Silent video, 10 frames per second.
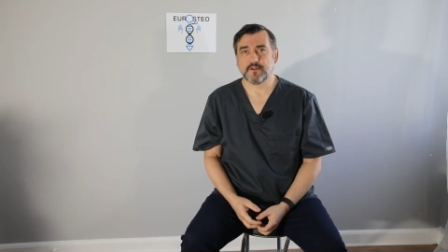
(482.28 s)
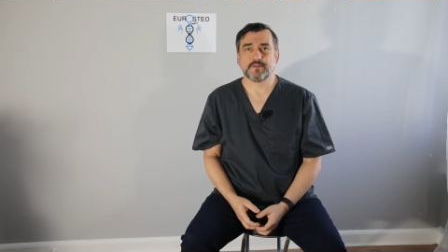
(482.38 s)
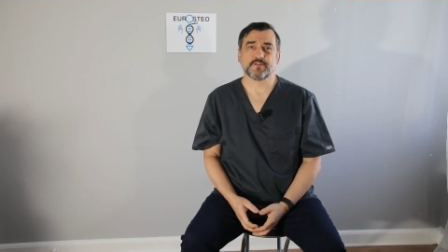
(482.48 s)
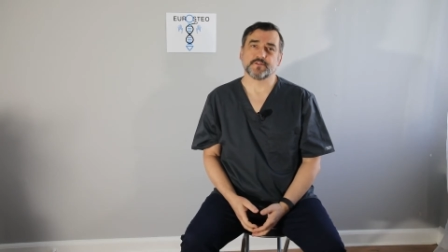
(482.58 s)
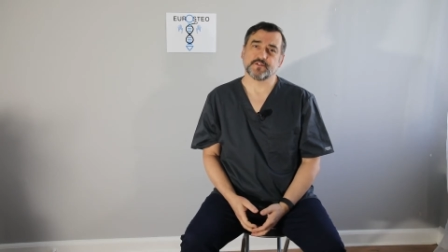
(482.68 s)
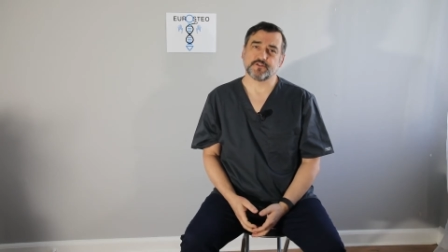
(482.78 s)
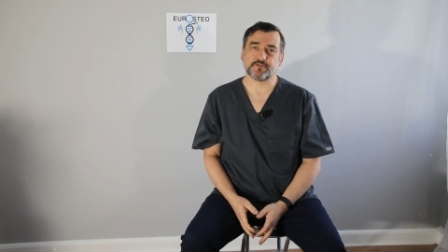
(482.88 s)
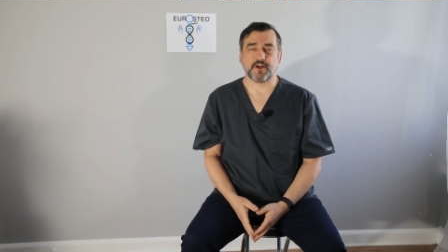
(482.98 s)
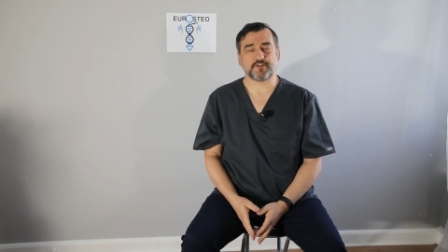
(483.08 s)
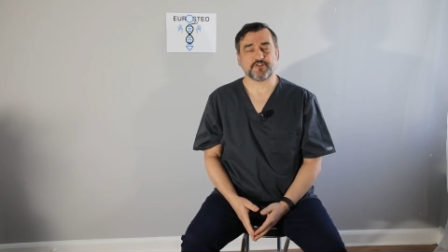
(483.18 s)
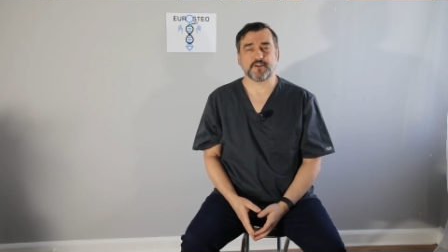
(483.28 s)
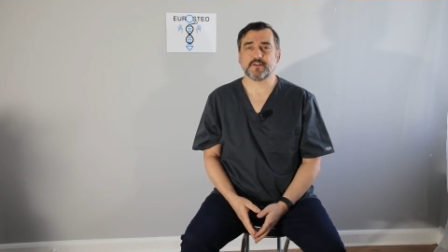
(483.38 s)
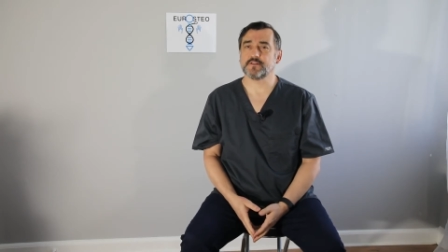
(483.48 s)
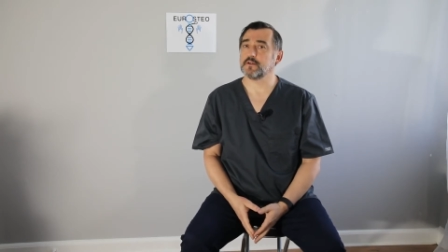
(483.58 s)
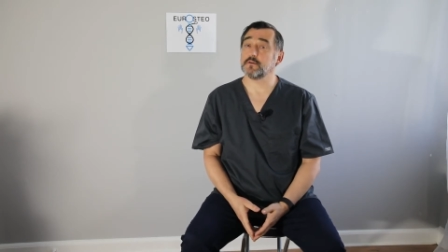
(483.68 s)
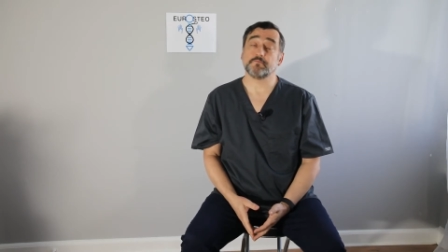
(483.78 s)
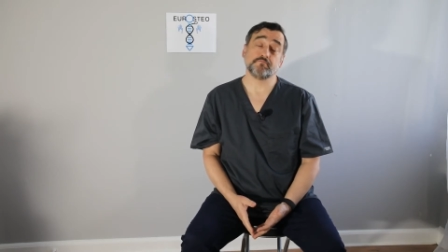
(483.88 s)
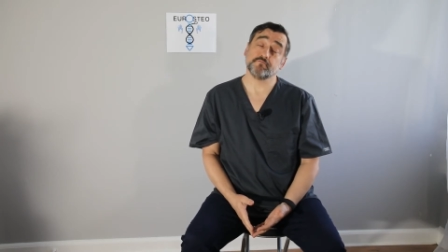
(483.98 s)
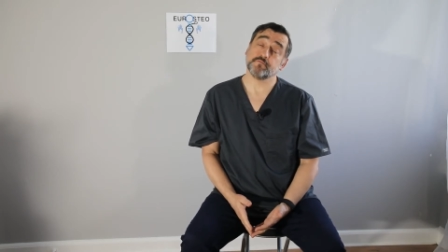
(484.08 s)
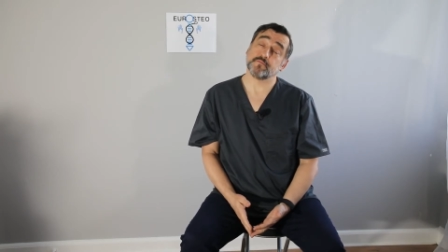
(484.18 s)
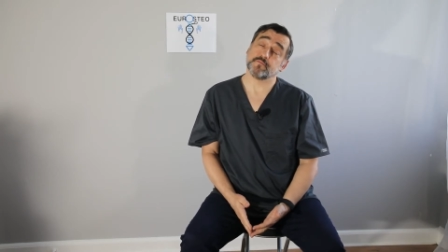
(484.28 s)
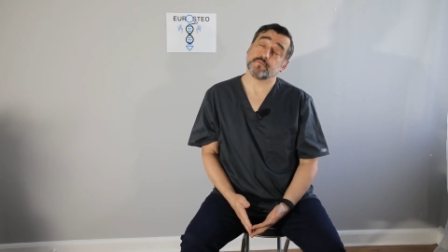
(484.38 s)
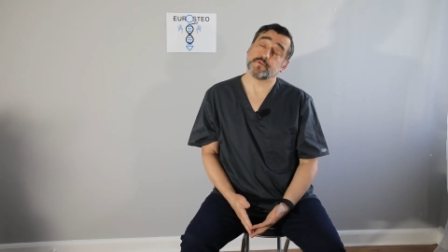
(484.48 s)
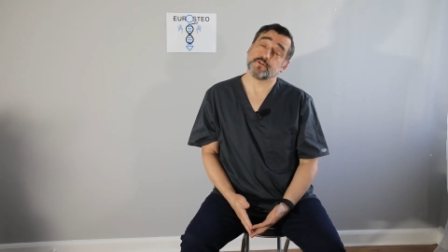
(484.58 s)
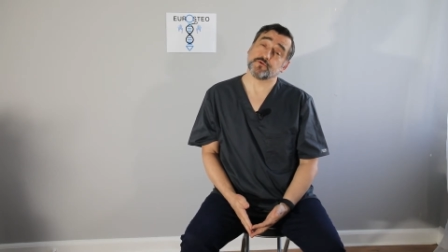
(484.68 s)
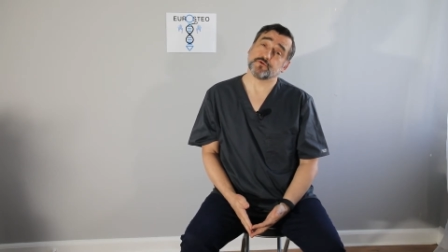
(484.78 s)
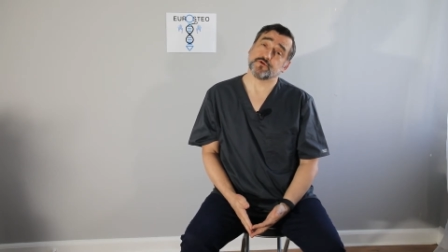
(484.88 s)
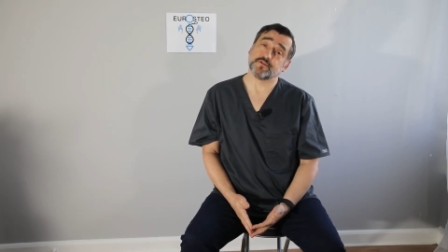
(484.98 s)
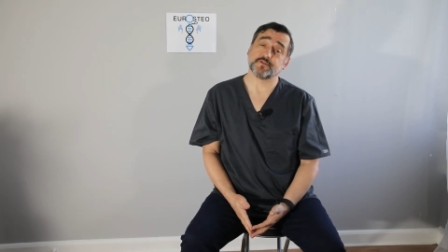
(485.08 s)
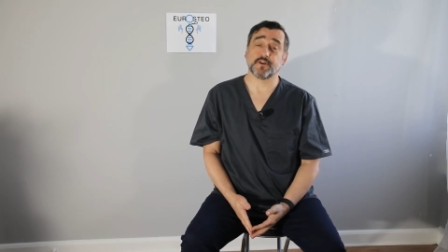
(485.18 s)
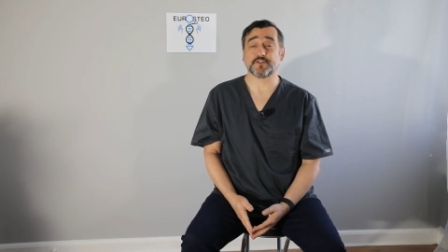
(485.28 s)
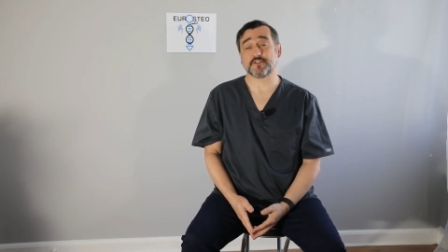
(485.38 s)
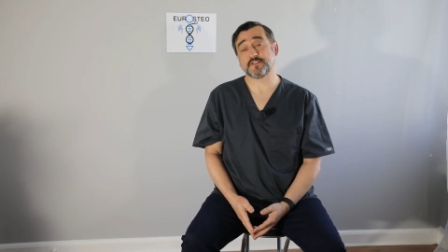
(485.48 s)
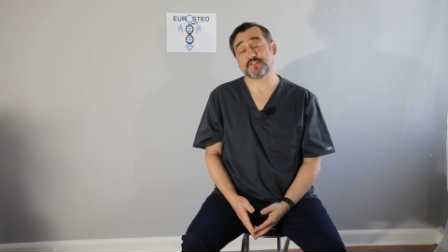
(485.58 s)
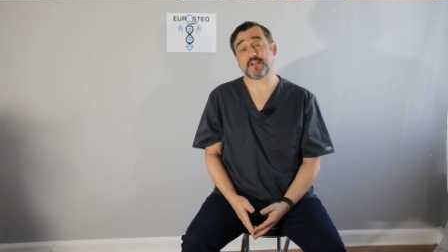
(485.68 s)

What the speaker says: So the stretching, the usual stretches,